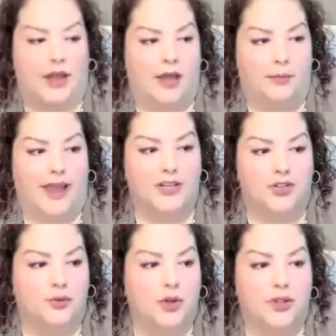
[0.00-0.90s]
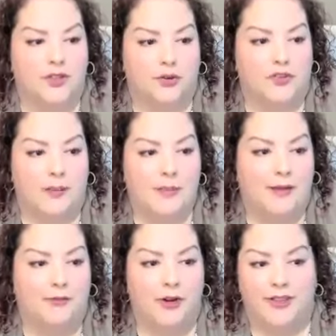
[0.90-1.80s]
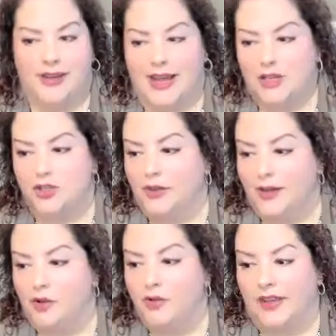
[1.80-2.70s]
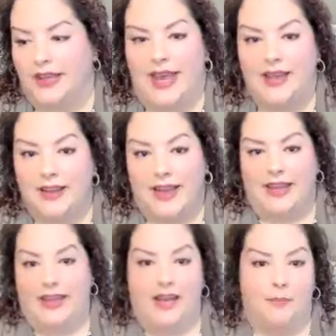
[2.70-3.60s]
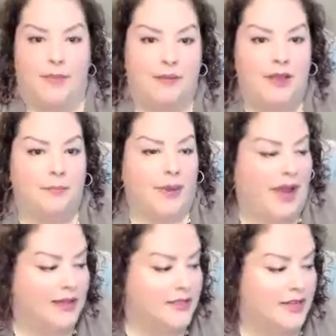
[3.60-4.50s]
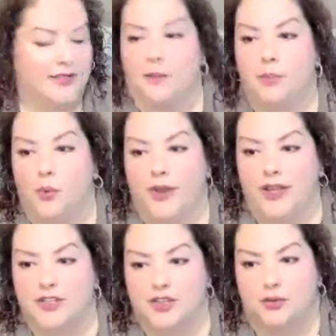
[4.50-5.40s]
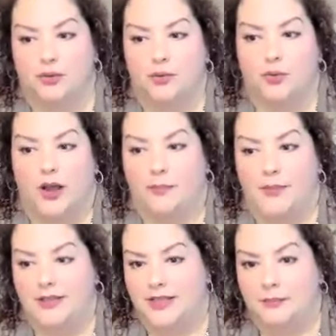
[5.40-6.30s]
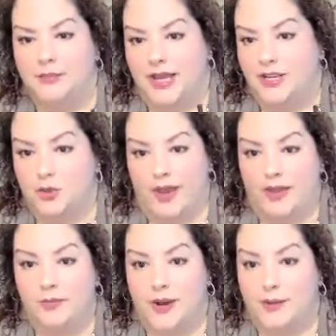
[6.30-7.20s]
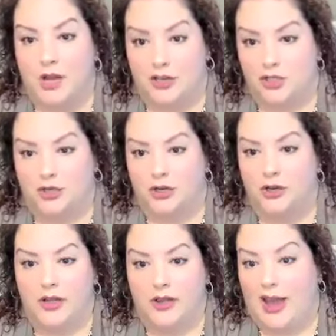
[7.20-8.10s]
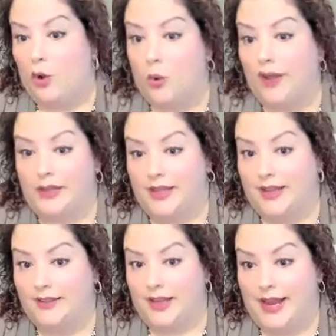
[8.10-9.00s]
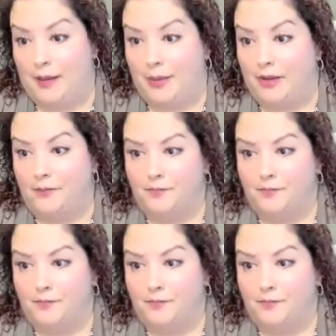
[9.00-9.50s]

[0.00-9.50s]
I do know that there's some effort at the national level to get an amendment passed at some point to exempt HOAs, but I'm not sure how quickly that's going to happen.